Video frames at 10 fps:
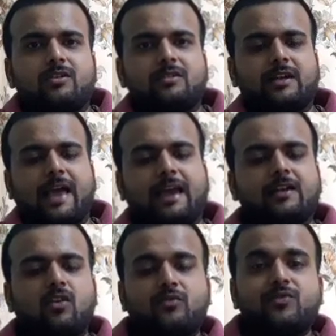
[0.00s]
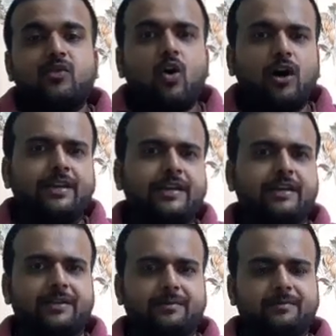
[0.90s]
the character of God
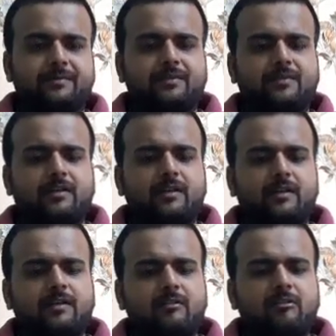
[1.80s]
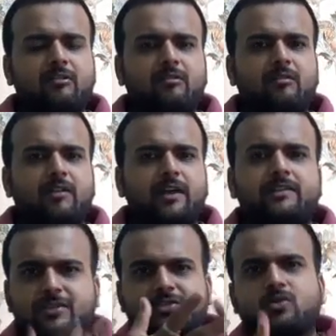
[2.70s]
here?
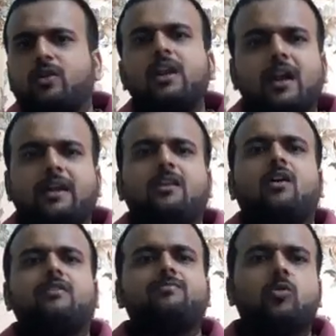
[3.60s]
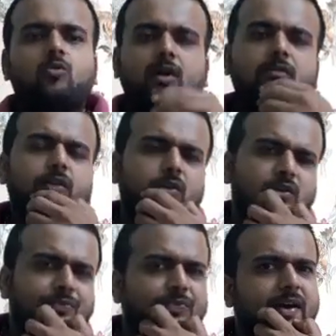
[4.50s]
In the storyline of book 1, we
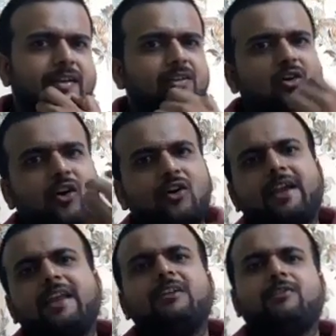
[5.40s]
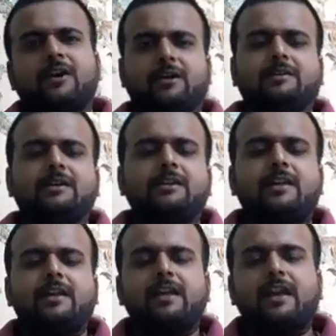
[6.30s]
don't find God anywhere
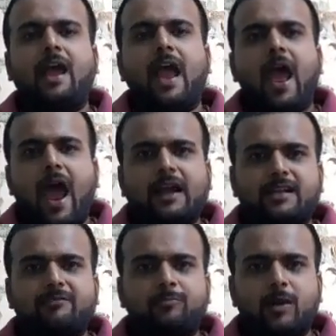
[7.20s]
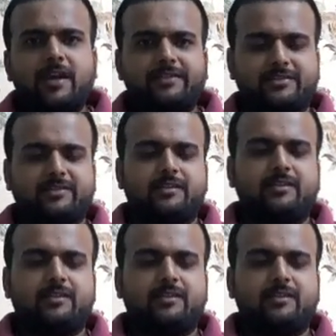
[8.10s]
taking active place.